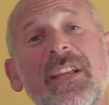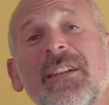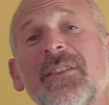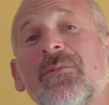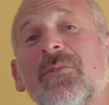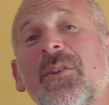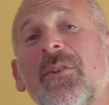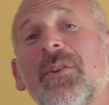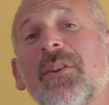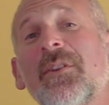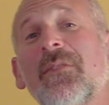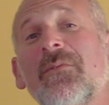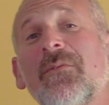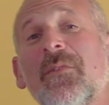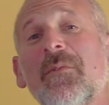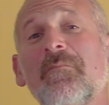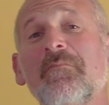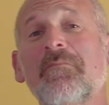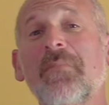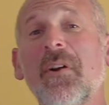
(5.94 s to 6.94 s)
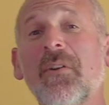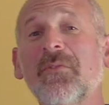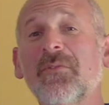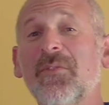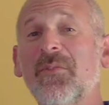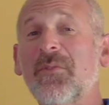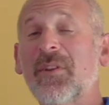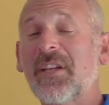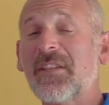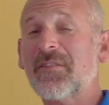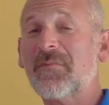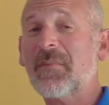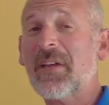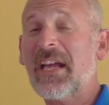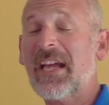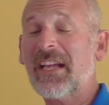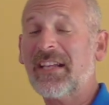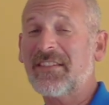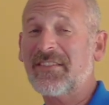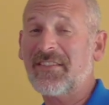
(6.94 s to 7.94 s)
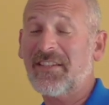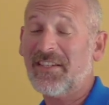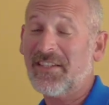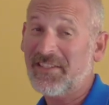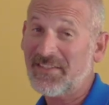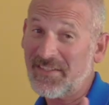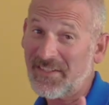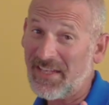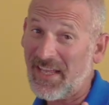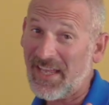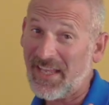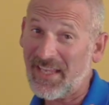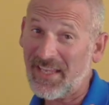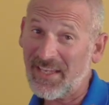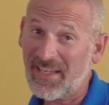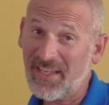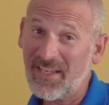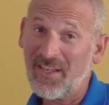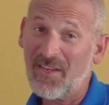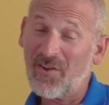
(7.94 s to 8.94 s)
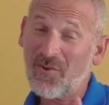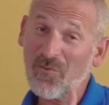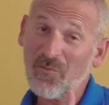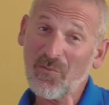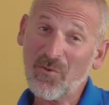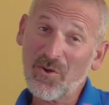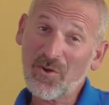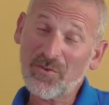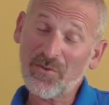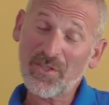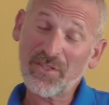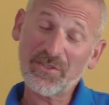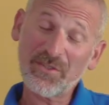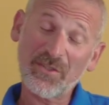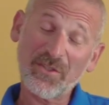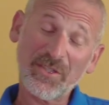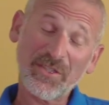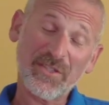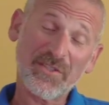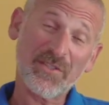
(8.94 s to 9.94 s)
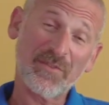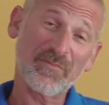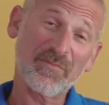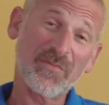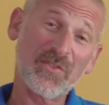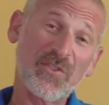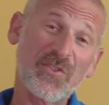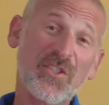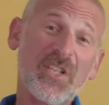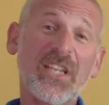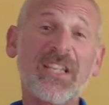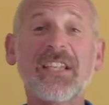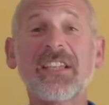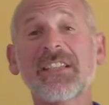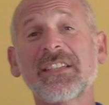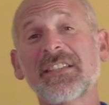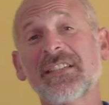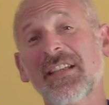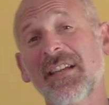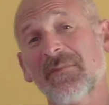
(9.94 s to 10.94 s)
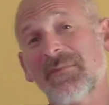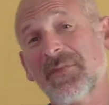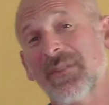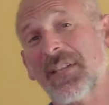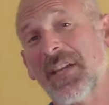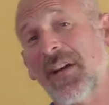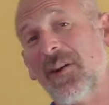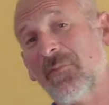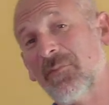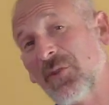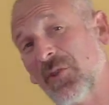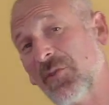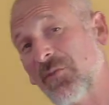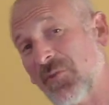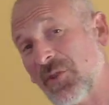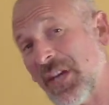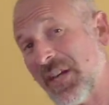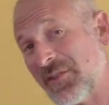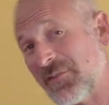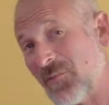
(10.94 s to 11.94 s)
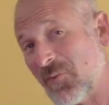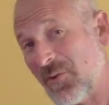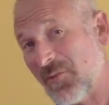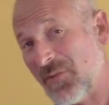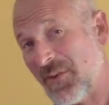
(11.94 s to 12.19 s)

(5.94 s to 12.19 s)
Lenny Rudow here for BoatUS Magazine, and today we're going to look at some jigging tips to help you catch more